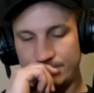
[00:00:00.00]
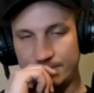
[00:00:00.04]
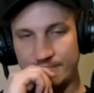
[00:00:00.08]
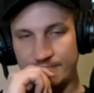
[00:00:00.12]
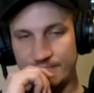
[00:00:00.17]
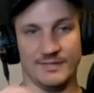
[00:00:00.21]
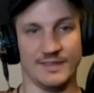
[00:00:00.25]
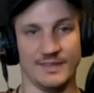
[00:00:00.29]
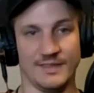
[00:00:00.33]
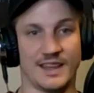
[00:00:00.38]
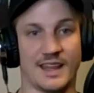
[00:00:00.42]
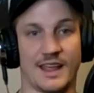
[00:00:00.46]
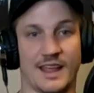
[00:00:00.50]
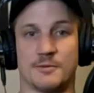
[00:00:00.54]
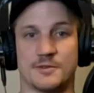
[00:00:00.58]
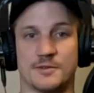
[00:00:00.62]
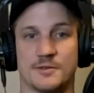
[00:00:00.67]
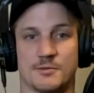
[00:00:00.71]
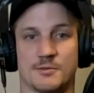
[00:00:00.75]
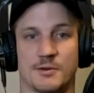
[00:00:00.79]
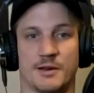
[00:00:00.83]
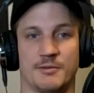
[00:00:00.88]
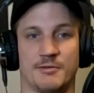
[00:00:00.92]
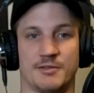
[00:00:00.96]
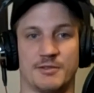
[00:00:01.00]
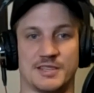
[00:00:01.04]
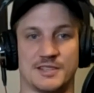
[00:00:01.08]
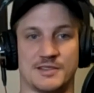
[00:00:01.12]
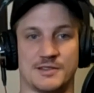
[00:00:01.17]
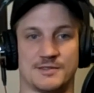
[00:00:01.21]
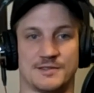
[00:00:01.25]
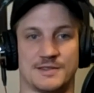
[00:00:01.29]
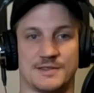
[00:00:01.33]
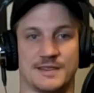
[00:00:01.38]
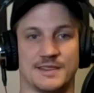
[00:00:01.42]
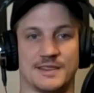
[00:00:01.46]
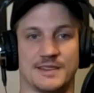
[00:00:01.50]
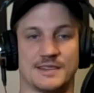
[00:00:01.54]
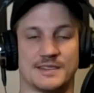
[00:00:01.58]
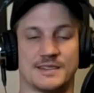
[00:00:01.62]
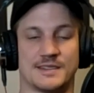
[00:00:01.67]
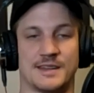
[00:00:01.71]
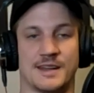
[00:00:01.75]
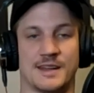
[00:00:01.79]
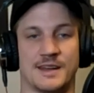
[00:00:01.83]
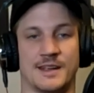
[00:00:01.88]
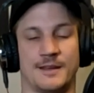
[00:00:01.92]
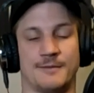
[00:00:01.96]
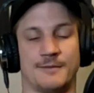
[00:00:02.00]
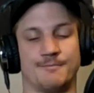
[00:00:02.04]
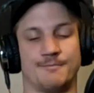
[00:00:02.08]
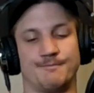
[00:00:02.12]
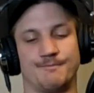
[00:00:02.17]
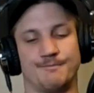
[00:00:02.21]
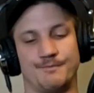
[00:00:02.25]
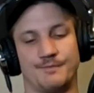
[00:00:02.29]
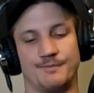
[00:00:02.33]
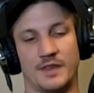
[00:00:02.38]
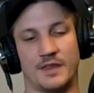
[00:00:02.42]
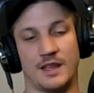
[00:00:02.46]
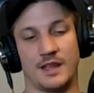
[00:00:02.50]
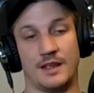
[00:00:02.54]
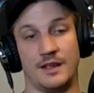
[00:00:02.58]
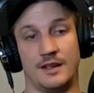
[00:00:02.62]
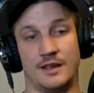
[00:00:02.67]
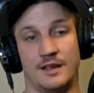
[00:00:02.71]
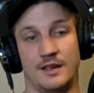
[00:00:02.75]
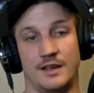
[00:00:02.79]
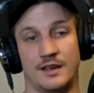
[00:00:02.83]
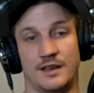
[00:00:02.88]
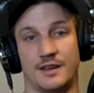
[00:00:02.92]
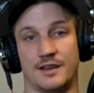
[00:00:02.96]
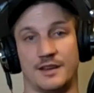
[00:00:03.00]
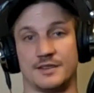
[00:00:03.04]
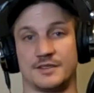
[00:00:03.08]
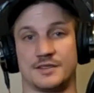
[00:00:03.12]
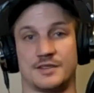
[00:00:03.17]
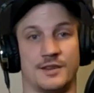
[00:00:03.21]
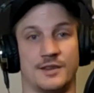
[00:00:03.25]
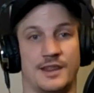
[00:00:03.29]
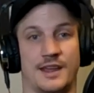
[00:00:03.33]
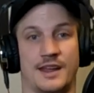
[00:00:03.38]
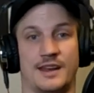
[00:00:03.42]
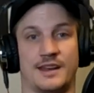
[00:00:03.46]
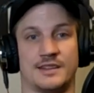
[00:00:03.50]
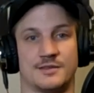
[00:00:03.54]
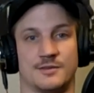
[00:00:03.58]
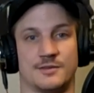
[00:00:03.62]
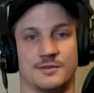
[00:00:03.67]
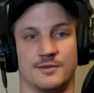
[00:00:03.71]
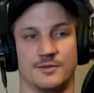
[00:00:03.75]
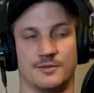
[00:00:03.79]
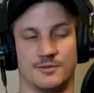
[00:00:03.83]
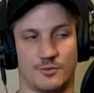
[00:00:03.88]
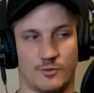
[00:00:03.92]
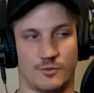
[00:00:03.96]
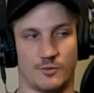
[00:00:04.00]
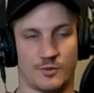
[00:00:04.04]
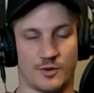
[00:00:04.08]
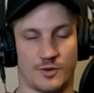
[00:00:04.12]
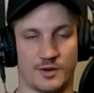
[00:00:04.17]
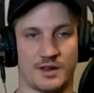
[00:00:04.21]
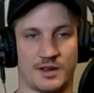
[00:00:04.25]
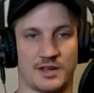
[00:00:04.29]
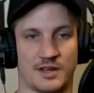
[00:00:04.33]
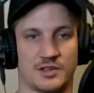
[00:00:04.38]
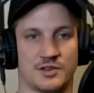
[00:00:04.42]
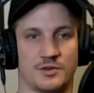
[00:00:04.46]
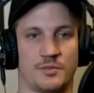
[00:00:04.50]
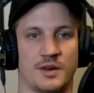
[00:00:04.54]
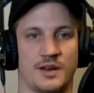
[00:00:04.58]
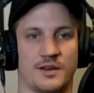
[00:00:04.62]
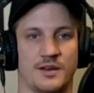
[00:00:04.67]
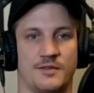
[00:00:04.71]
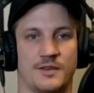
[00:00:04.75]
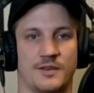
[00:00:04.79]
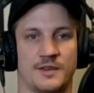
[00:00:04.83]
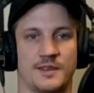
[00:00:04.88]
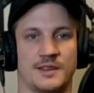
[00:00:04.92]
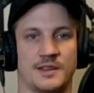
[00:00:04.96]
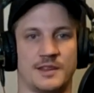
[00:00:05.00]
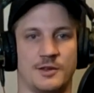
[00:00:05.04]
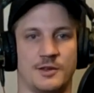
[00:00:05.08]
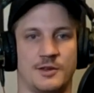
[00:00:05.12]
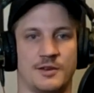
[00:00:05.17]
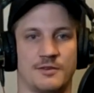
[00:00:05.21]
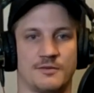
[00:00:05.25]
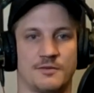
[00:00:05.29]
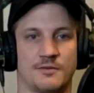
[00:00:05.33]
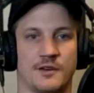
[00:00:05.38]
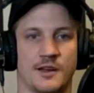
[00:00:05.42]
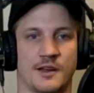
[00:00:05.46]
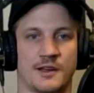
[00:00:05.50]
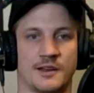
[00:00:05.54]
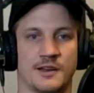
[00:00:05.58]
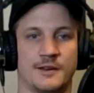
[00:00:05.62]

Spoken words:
that was what was used in the study. And so that is one major benefit that you can find.